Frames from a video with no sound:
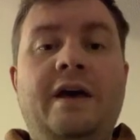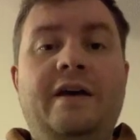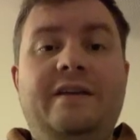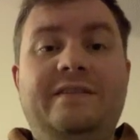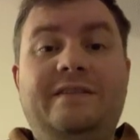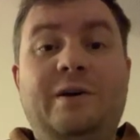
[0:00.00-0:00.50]

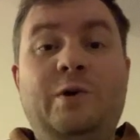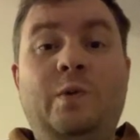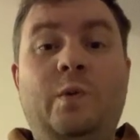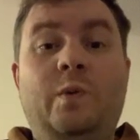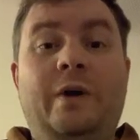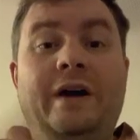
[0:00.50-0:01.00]

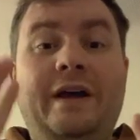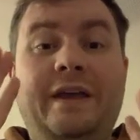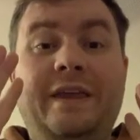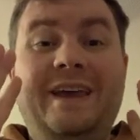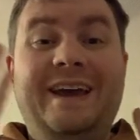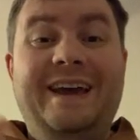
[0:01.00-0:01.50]
So,
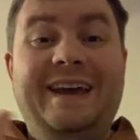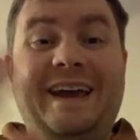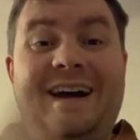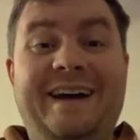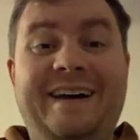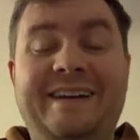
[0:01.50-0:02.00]
hey
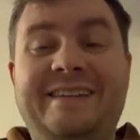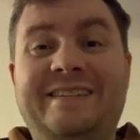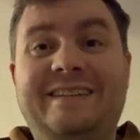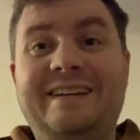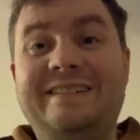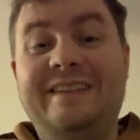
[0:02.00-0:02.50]

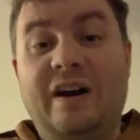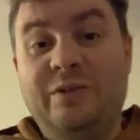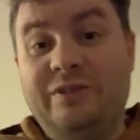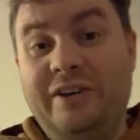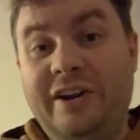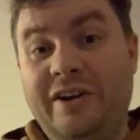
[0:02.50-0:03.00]
guys,
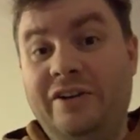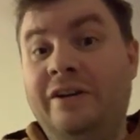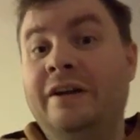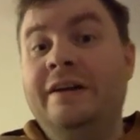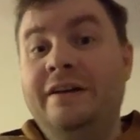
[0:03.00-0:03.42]
Chauzu here.